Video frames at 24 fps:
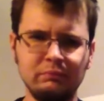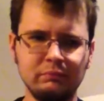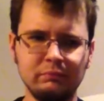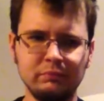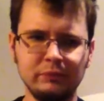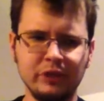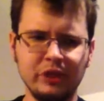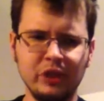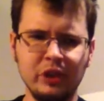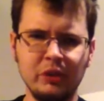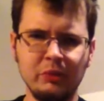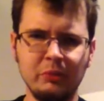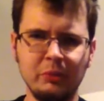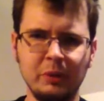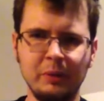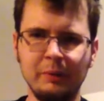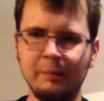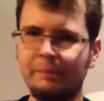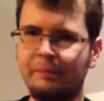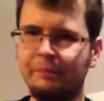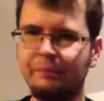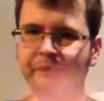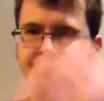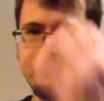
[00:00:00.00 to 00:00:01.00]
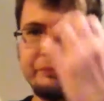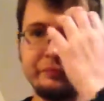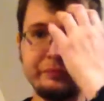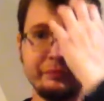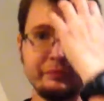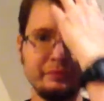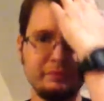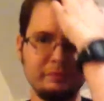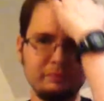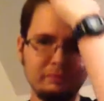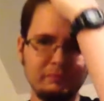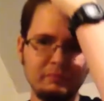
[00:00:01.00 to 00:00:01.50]
Excuse me.
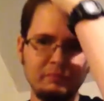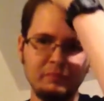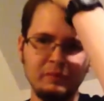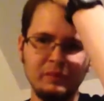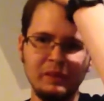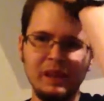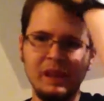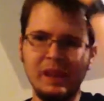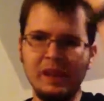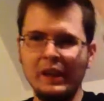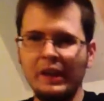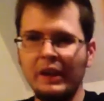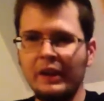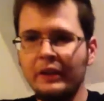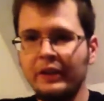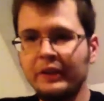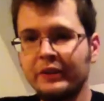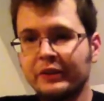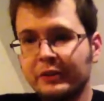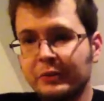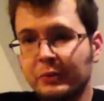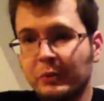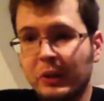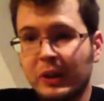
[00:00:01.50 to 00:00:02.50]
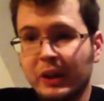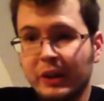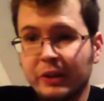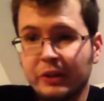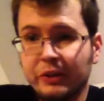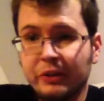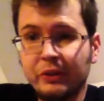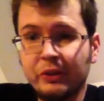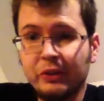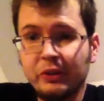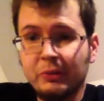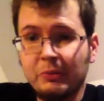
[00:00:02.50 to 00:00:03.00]
This is where I
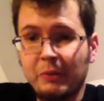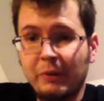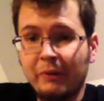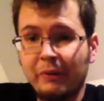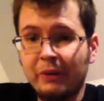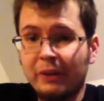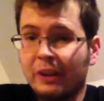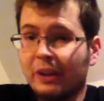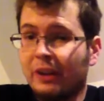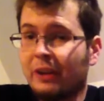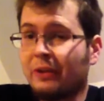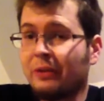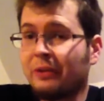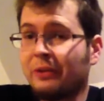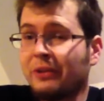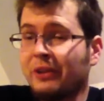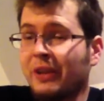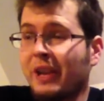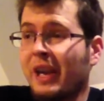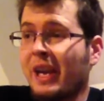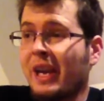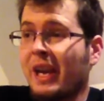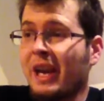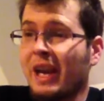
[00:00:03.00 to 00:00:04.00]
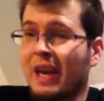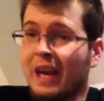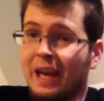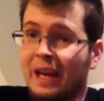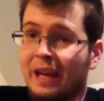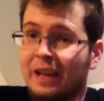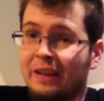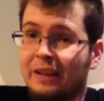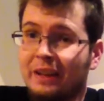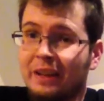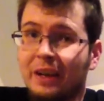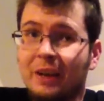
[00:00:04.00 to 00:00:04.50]
usually do my videos
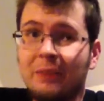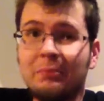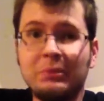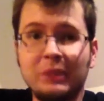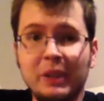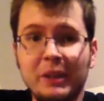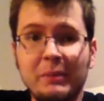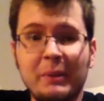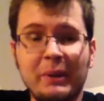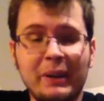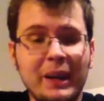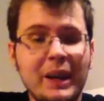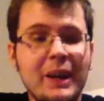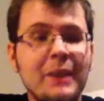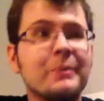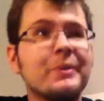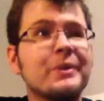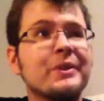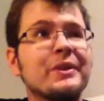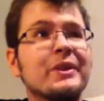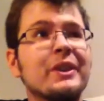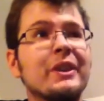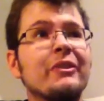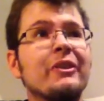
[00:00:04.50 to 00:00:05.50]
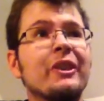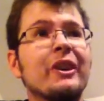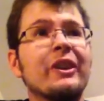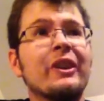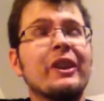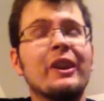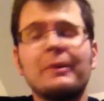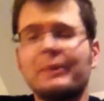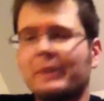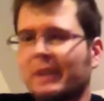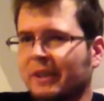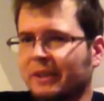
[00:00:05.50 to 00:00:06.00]
and play my games and stuff like
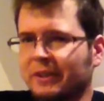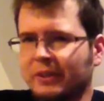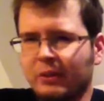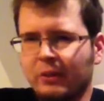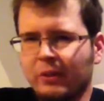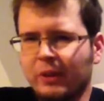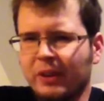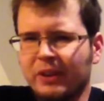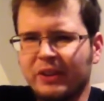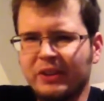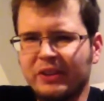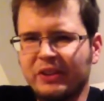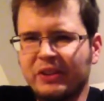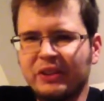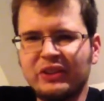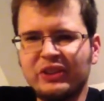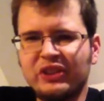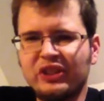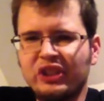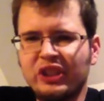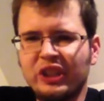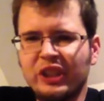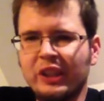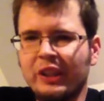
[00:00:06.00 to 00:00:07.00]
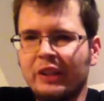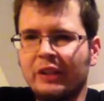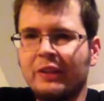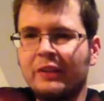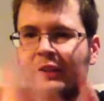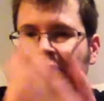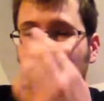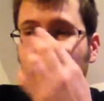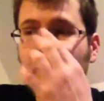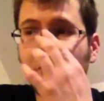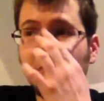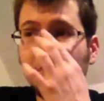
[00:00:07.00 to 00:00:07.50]
that, because the garage is just shitty.
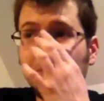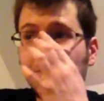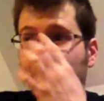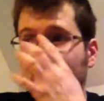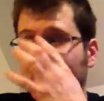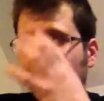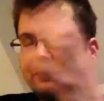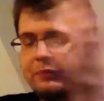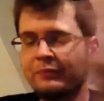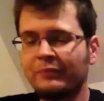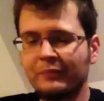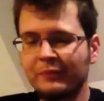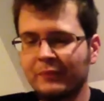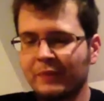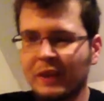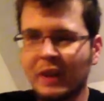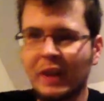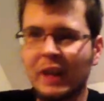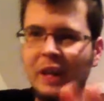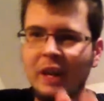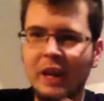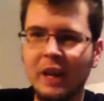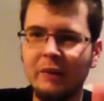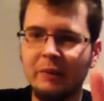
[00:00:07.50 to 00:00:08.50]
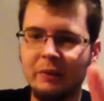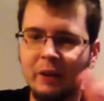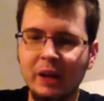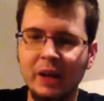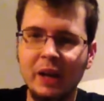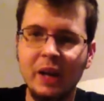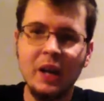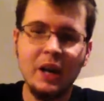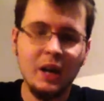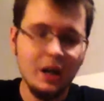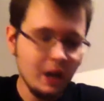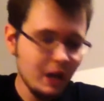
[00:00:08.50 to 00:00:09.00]
So, anyway,
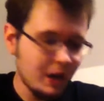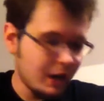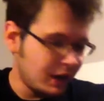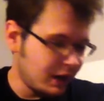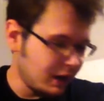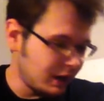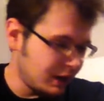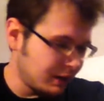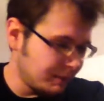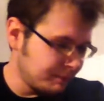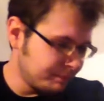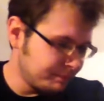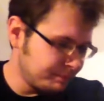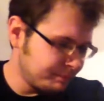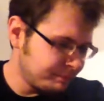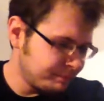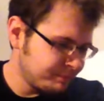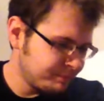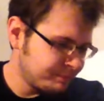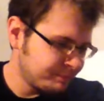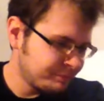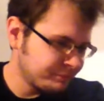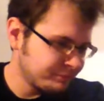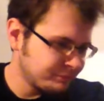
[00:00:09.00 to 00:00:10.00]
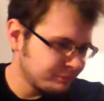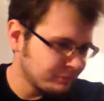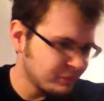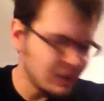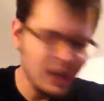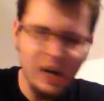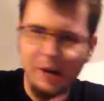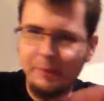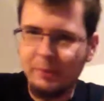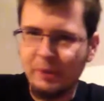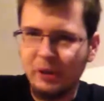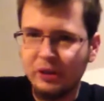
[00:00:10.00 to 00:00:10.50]

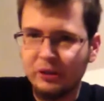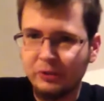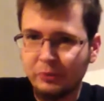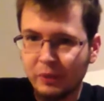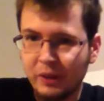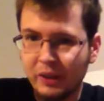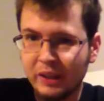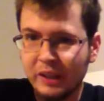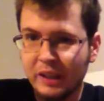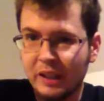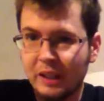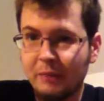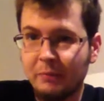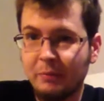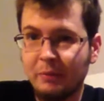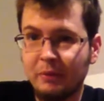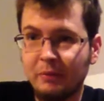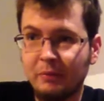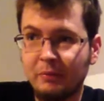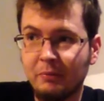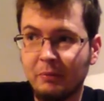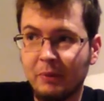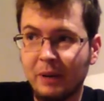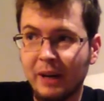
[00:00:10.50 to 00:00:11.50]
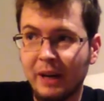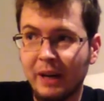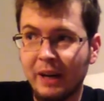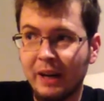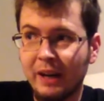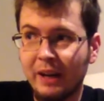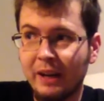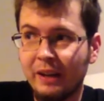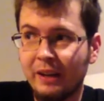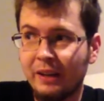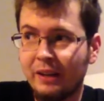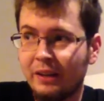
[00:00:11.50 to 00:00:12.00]
up here is where I keep
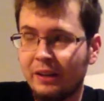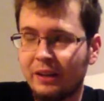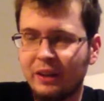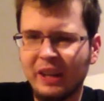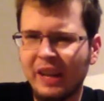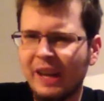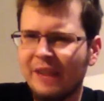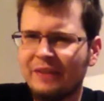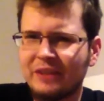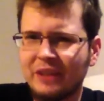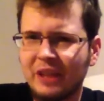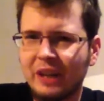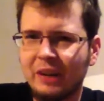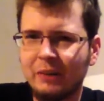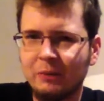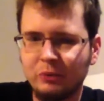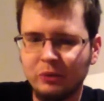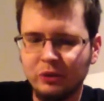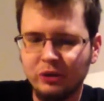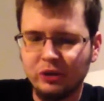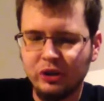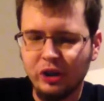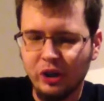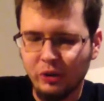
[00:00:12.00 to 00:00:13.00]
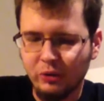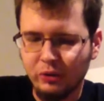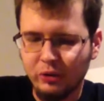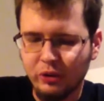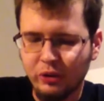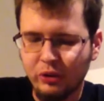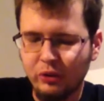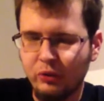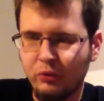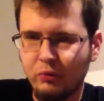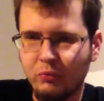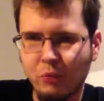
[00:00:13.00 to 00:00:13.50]
the games that I would go
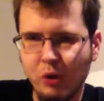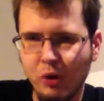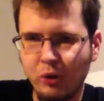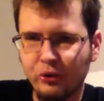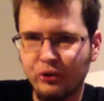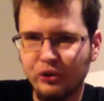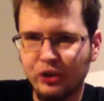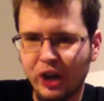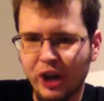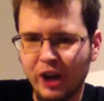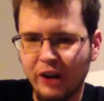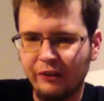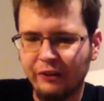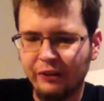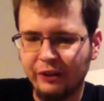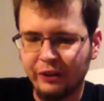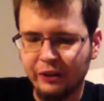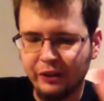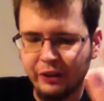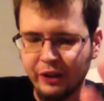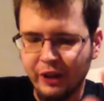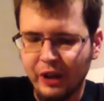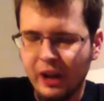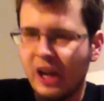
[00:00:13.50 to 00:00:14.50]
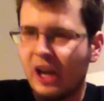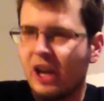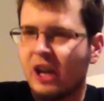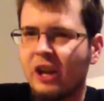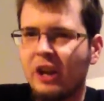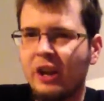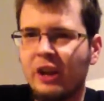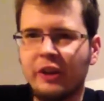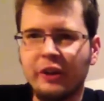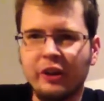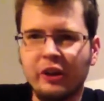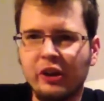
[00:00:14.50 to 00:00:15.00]
to most often.
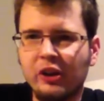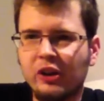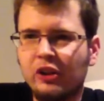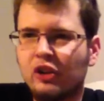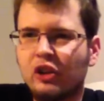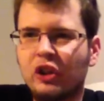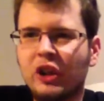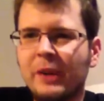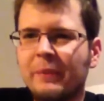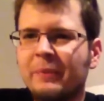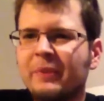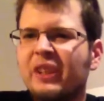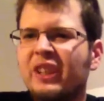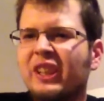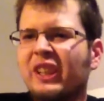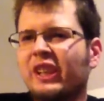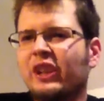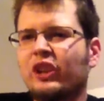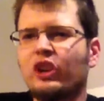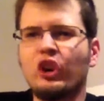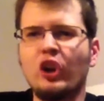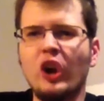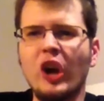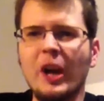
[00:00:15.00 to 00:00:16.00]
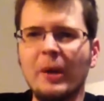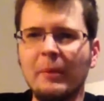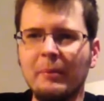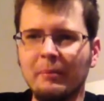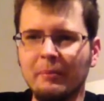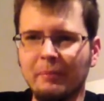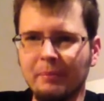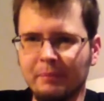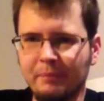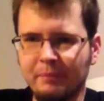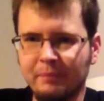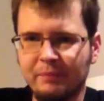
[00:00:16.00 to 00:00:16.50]
The creme de la
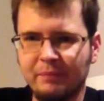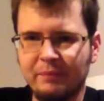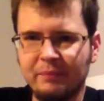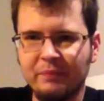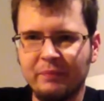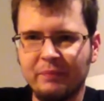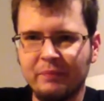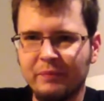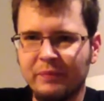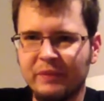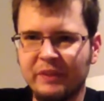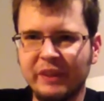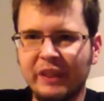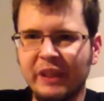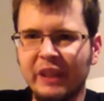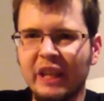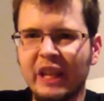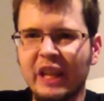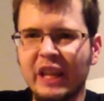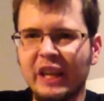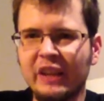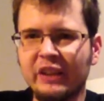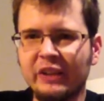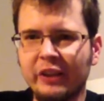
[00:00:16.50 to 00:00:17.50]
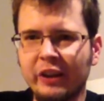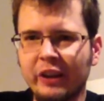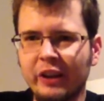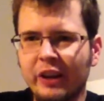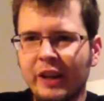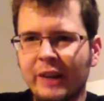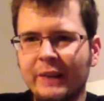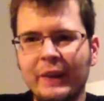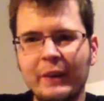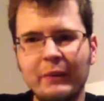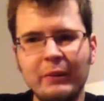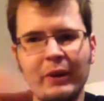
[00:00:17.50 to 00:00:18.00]
creme de la Edgar.
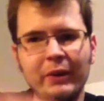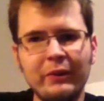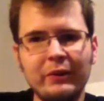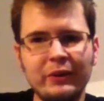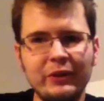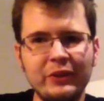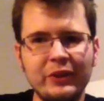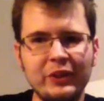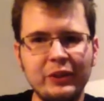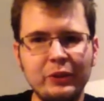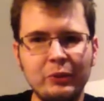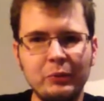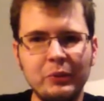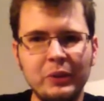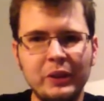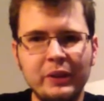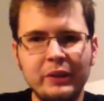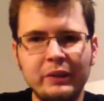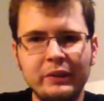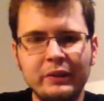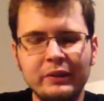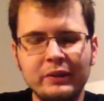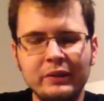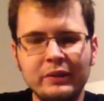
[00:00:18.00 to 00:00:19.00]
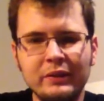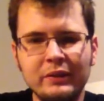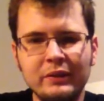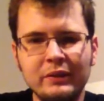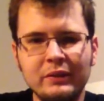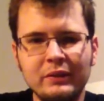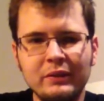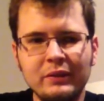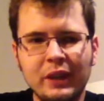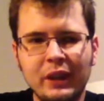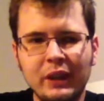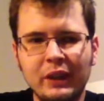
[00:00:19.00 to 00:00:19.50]
Name that reference and you'll win,
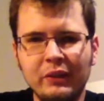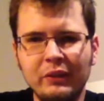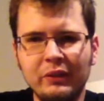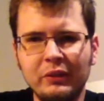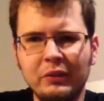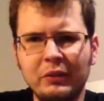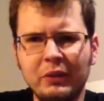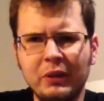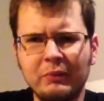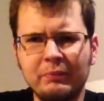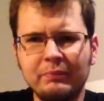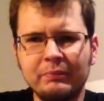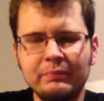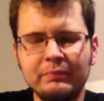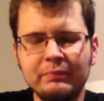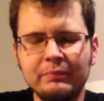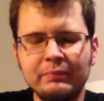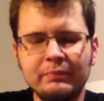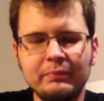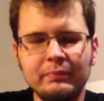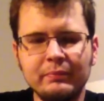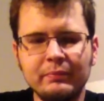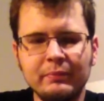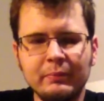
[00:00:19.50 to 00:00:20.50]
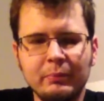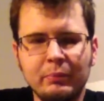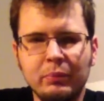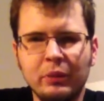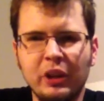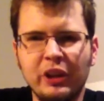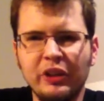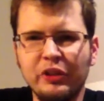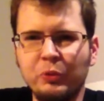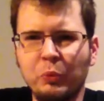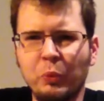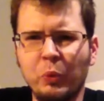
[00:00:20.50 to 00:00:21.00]
I don't know,
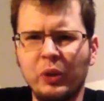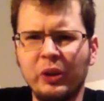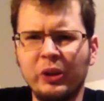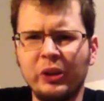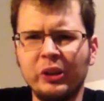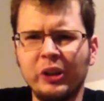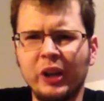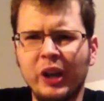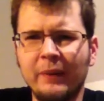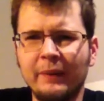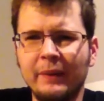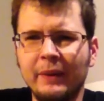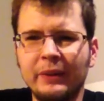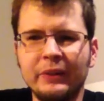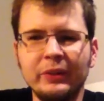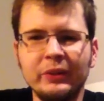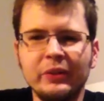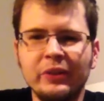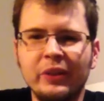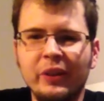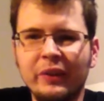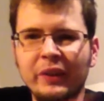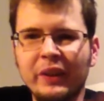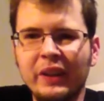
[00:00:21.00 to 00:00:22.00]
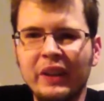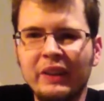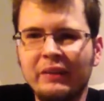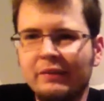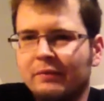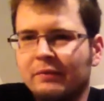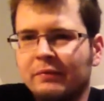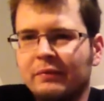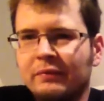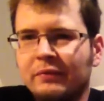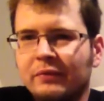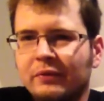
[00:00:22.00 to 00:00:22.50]
+1 your comment or something.
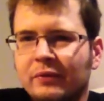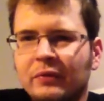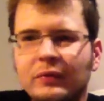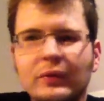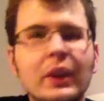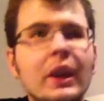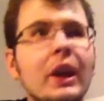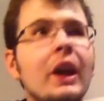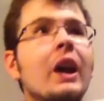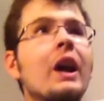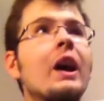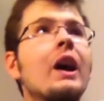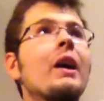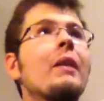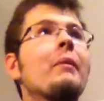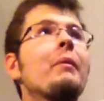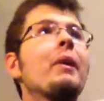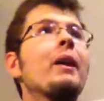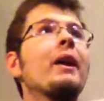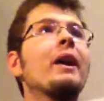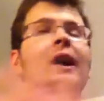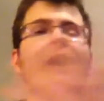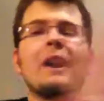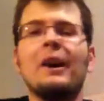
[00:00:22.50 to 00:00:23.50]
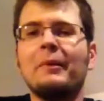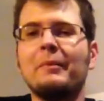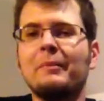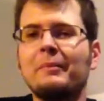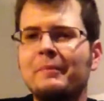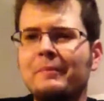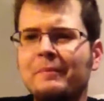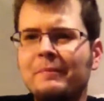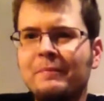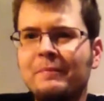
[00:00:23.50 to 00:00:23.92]
But